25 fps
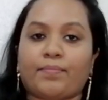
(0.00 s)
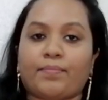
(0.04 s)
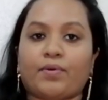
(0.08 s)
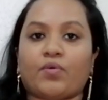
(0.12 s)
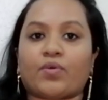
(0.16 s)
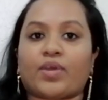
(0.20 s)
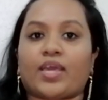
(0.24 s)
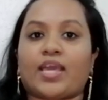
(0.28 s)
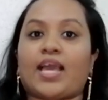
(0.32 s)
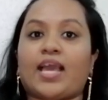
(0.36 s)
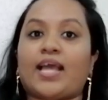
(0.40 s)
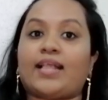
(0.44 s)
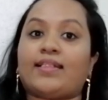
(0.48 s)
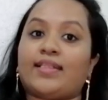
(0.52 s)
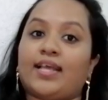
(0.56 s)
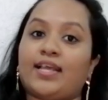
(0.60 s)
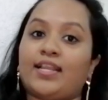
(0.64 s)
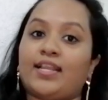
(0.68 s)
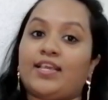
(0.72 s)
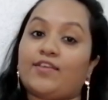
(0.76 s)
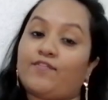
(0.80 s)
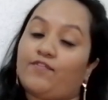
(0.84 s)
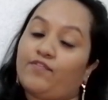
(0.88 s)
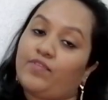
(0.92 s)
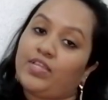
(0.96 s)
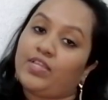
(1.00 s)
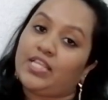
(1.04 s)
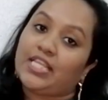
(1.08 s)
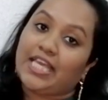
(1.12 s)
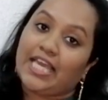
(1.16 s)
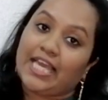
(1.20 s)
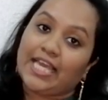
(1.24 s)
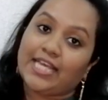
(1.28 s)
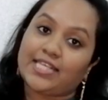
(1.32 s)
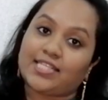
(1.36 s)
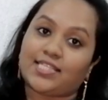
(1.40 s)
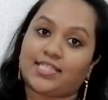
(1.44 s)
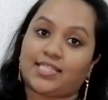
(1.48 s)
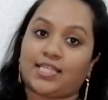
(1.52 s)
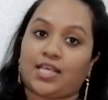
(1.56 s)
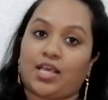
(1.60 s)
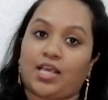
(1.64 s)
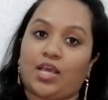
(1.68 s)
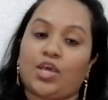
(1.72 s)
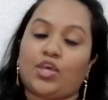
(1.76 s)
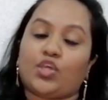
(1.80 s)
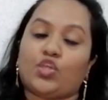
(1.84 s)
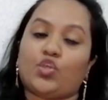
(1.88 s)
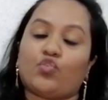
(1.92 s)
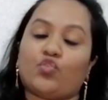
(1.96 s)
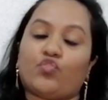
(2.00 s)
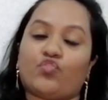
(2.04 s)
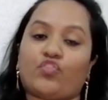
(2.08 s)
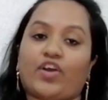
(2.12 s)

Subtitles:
Okay, and then if in case you